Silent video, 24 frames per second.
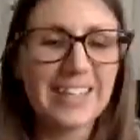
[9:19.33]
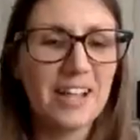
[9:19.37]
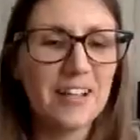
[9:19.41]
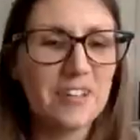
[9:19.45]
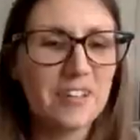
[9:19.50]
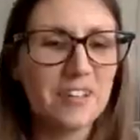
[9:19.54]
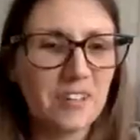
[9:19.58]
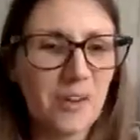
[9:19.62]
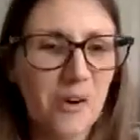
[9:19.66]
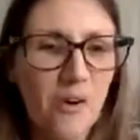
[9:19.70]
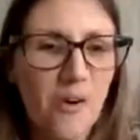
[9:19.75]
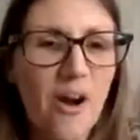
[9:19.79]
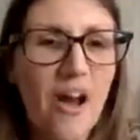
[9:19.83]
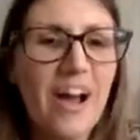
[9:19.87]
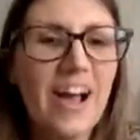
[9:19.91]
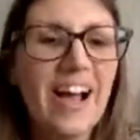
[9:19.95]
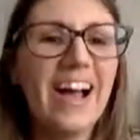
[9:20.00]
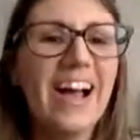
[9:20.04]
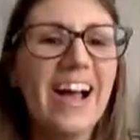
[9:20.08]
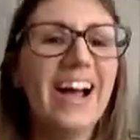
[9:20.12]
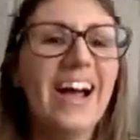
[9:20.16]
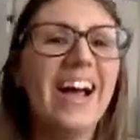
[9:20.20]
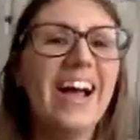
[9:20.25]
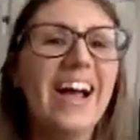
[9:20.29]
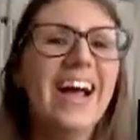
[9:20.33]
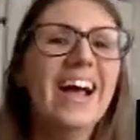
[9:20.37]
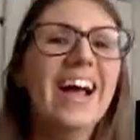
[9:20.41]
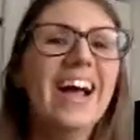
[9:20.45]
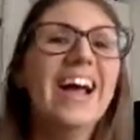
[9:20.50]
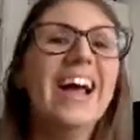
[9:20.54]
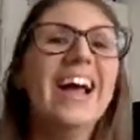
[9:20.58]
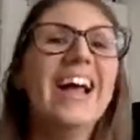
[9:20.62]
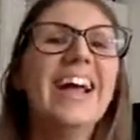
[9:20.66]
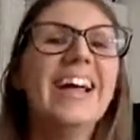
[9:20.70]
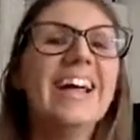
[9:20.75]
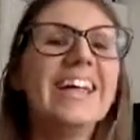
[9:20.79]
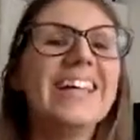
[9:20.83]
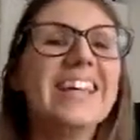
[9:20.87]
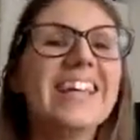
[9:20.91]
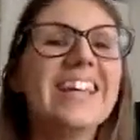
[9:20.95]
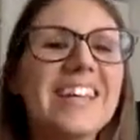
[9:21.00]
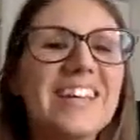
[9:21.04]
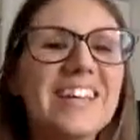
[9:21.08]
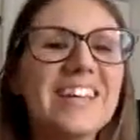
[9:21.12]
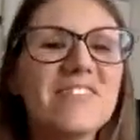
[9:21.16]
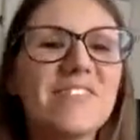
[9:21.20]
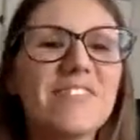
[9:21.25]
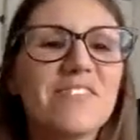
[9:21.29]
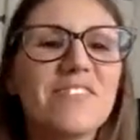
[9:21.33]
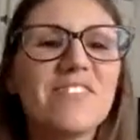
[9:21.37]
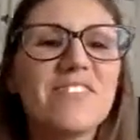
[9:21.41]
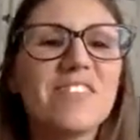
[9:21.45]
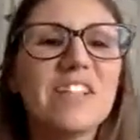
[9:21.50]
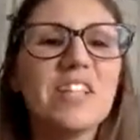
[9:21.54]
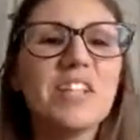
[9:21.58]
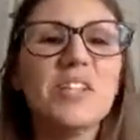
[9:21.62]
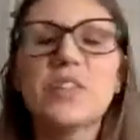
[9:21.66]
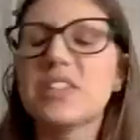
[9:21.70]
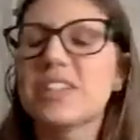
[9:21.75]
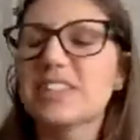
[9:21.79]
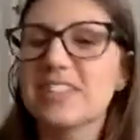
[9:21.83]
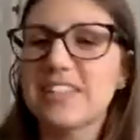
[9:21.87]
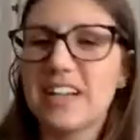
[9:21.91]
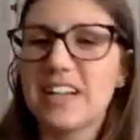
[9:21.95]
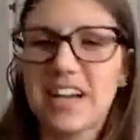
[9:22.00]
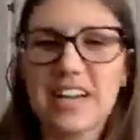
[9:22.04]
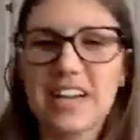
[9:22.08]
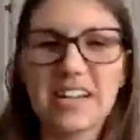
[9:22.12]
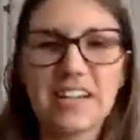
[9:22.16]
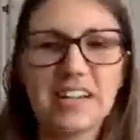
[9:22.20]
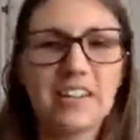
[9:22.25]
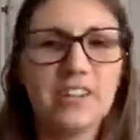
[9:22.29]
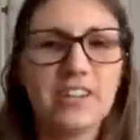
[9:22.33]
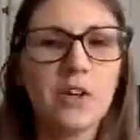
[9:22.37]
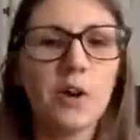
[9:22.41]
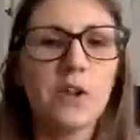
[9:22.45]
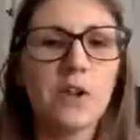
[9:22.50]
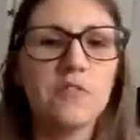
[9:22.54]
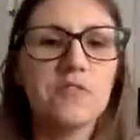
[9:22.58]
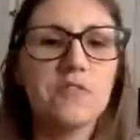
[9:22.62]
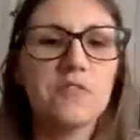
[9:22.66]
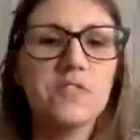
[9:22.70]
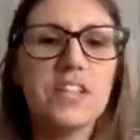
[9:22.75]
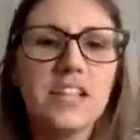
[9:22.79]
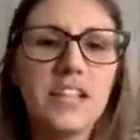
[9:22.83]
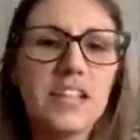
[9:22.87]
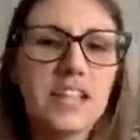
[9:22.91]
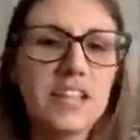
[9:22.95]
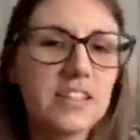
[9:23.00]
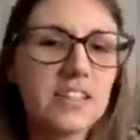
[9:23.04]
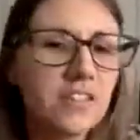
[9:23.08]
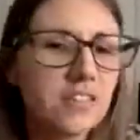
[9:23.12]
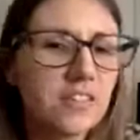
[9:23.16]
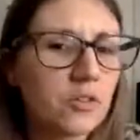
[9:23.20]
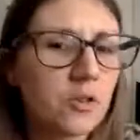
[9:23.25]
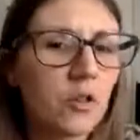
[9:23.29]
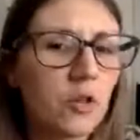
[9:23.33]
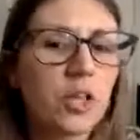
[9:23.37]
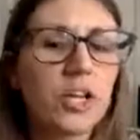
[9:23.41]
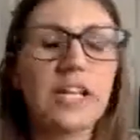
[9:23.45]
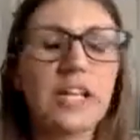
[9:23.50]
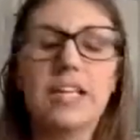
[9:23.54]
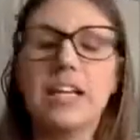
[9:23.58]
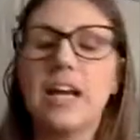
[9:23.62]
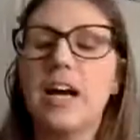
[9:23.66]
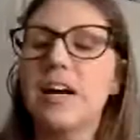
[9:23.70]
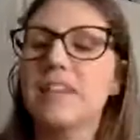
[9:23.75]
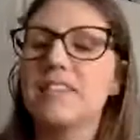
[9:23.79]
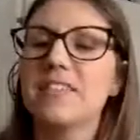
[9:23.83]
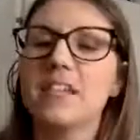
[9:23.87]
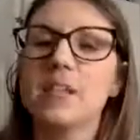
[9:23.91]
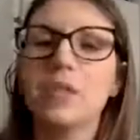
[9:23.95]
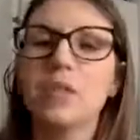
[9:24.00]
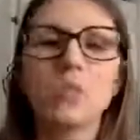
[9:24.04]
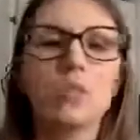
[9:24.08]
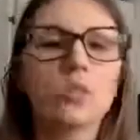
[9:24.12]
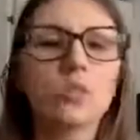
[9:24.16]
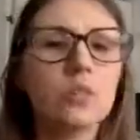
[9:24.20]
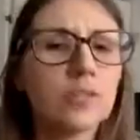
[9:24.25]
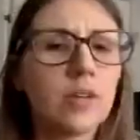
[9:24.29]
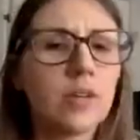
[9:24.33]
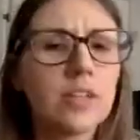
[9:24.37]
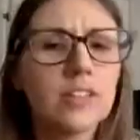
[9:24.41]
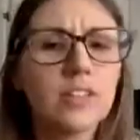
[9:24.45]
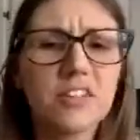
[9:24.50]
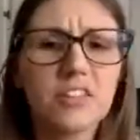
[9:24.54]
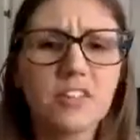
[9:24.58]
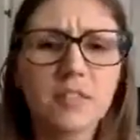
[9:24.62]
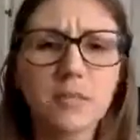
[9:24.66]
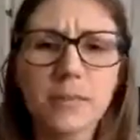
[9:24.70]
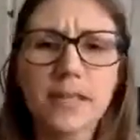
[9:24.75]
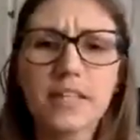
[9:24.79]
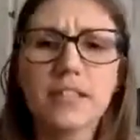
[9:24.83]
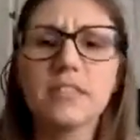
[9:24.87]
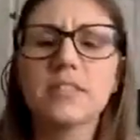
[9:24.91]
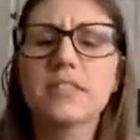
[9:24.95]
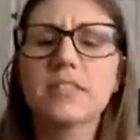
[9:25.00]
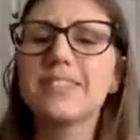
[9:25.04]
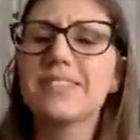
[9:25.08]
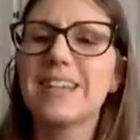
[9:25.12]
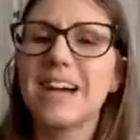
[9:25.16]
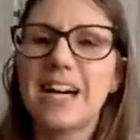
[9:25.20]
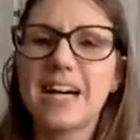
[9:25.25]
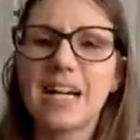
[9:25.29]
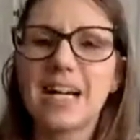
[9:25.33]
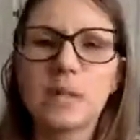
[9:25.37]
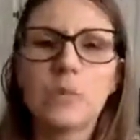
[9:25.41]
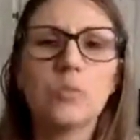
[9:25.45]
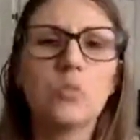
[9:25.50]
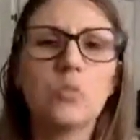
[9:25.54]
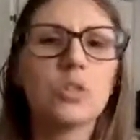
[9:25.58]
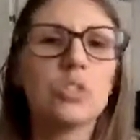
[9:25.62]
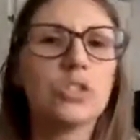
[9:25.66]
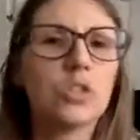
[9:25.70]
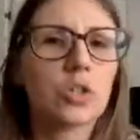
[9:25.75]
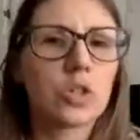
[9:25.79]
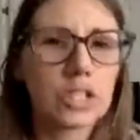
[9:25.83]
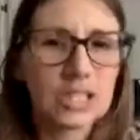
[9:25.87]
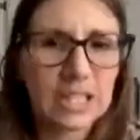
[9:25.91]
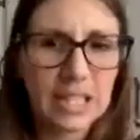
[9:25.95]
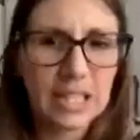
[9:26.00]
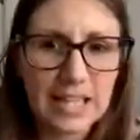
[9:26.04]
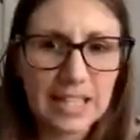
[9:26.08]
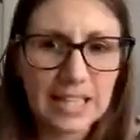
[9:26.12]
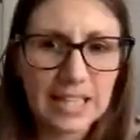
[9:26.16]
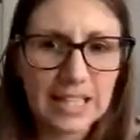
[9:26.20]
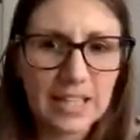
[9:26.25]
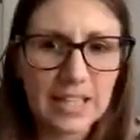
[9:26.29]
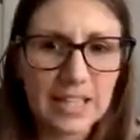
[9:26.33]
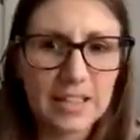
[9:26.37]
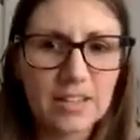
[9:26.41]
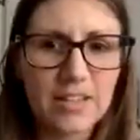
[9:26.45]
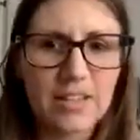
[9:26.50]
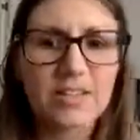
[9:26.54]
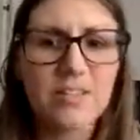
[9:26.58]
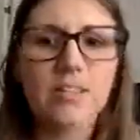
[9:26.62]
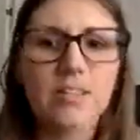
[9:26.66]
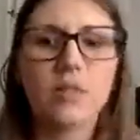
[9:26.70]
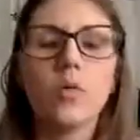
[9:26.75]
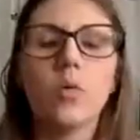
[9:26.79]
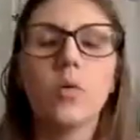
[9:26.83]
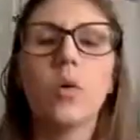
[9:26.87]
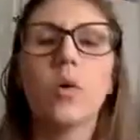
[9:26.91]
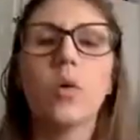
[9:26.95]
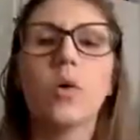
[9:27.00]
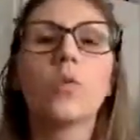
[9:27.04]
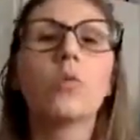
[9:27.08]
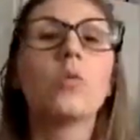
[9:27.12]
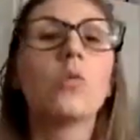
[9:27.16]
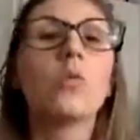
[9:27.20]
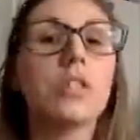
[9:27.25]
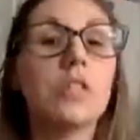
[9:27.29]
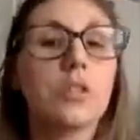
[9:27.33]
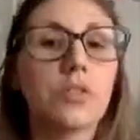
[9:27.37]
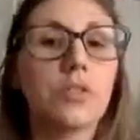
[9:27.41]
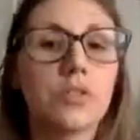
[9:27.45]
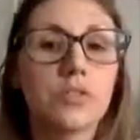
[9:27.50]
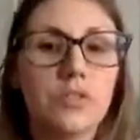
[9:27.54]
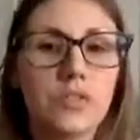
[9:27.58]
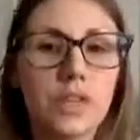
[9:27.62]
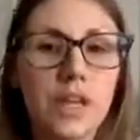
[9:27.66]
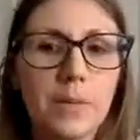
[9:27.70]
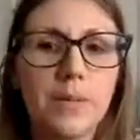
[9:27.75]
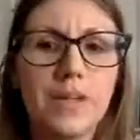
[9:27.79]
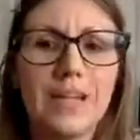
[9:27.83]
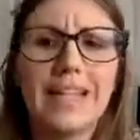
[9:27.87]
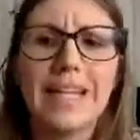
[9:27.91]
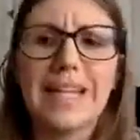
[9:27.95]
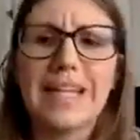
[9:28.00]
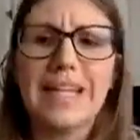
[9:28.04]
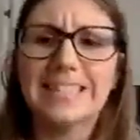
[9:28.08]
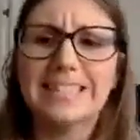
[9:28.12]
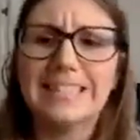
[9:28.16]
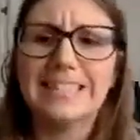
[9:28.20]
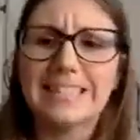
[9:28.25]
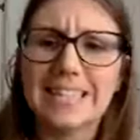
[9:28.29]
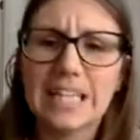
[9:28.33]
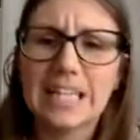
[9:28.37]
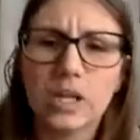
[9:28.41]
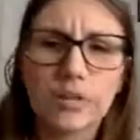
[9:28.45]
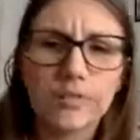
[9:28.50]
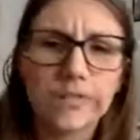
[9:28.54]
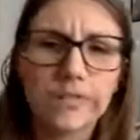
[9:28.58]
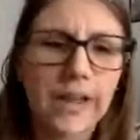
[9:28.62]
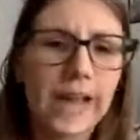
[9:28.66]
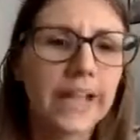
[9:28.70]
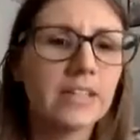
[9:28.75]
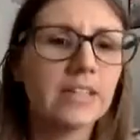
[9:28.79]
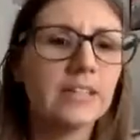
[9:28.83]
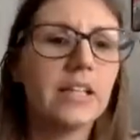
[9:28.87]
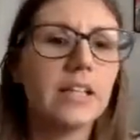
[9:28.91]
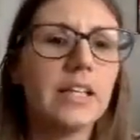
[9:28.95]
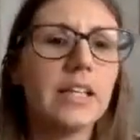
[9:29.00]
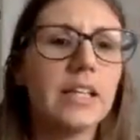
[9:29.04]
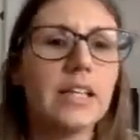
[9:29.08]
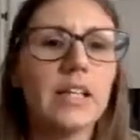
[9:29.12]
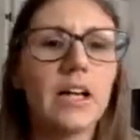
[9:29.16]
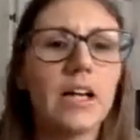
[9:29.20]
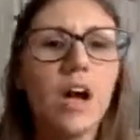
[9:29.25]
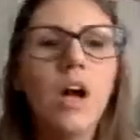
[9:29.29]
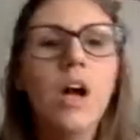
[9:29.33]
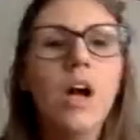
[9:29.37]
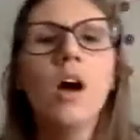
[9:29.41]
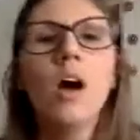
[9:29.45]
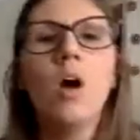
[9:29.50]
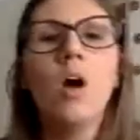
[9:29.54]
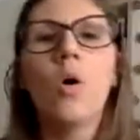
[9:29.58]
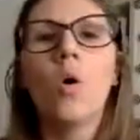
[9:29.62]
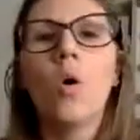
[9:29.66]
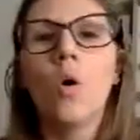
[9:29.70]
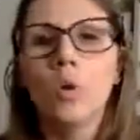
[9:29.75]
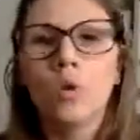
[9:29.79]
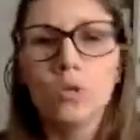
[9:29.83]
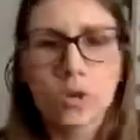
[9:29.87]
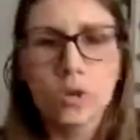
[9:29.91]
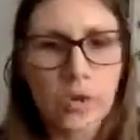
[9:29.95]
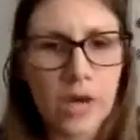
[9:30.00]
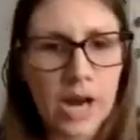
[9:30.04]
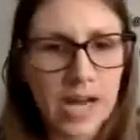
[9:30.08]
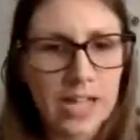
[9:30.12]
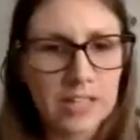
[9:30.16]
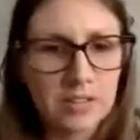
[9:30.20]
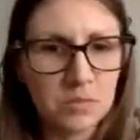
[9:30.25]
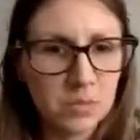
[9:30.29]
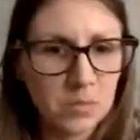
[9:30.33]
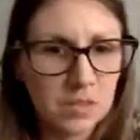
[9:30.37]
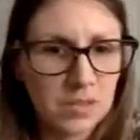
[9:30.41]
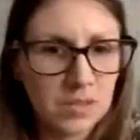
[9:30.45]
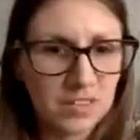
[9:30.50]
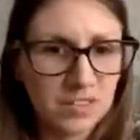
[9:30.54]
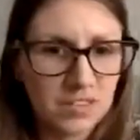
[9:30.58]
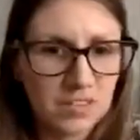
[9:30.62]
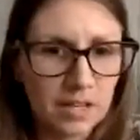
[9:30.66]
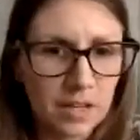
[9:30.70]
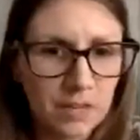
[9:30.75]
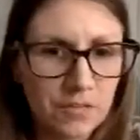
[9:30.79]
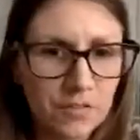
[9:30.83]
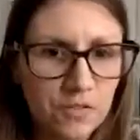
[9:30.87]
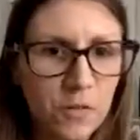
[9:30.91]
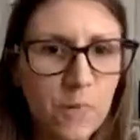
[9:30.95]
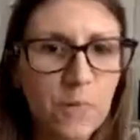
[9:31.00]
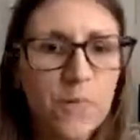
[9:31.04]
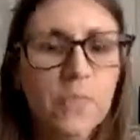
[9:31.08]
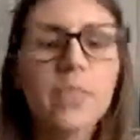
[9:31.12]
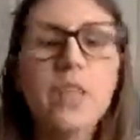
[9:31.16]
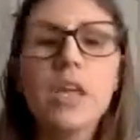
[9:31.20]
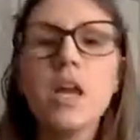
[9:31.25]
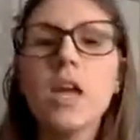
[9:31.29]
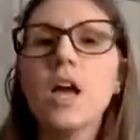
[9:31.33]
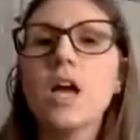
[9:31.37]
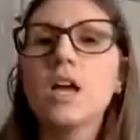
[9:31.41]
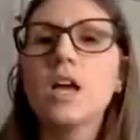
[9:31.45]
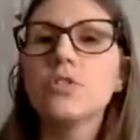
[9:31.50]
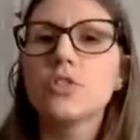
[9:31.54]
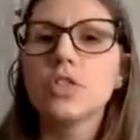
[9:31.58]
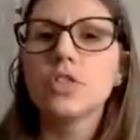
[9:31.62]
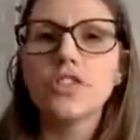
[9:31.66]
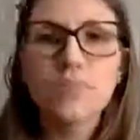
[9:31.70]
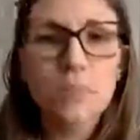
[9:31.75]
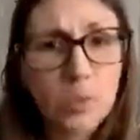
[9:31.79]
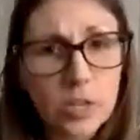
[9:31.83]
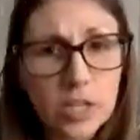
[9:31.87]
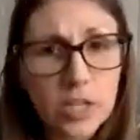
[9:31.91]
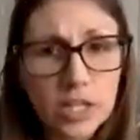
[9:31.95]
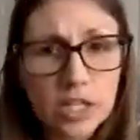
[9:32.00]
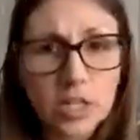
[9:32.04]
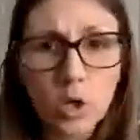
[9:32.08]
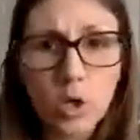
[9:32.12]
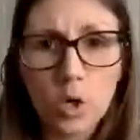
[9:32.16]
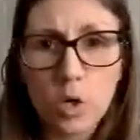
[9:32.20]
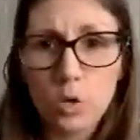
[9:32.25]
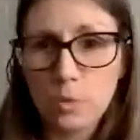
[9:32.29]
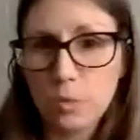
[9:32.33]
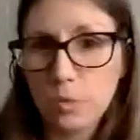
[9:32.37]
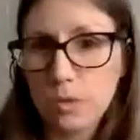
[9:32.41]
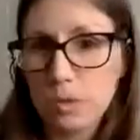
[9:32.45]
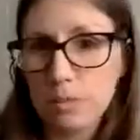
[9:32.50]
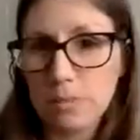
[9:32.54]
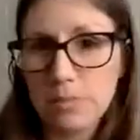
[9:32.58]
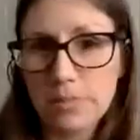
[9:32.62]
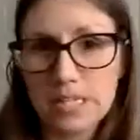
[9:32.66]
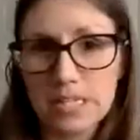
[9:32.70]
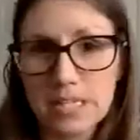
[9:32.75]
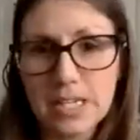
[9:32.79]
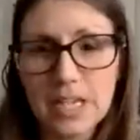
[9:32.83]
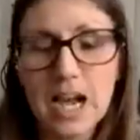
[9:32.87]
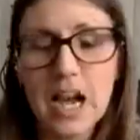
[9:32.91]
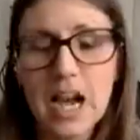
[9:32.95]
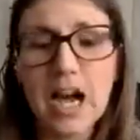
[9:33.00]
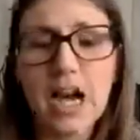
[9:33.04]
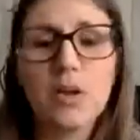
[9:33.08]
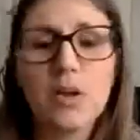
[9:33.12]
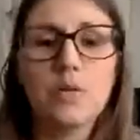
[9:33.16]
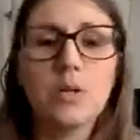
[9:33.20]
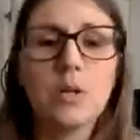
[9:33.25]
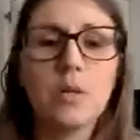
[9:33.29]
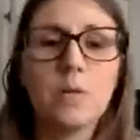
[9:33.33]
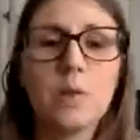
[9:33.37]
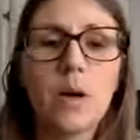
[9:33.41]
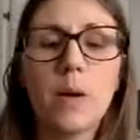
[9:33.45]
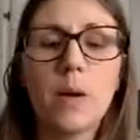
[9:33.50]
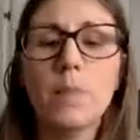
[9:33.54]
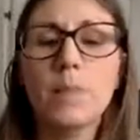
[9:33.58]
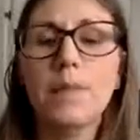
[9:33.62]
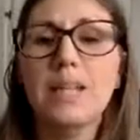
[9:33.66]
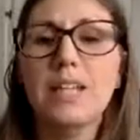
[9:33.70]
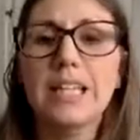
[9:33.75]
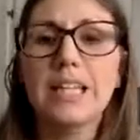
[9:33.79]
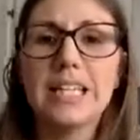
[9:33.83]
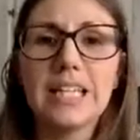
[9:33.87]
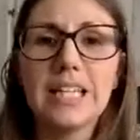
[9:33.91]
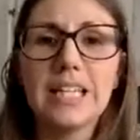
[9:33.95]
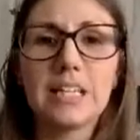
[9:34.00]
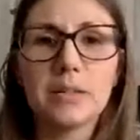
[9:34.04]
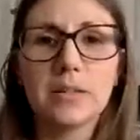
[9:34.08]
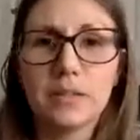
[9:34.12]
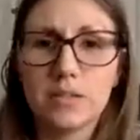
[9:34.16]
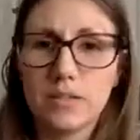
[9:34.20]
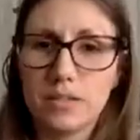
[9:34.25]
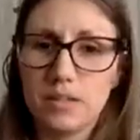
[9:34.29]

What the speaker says: So if you're tired of feeling disorganized and would rather spend time with your clients or with your family instead of handling all your admin stuff, just book a call with me. I will pop a link